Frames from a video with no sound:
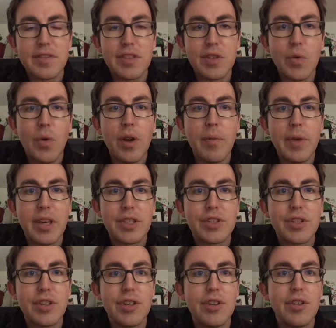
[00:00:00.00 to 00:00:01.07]
So you want to make
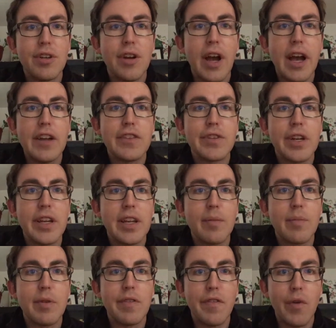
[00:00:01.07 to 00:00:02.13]
sure you're
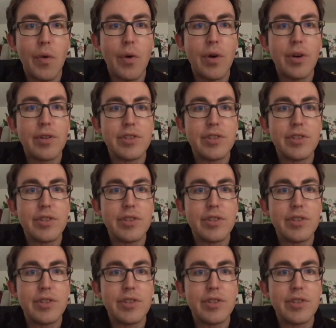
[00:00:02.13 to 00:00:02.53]
hydrating before,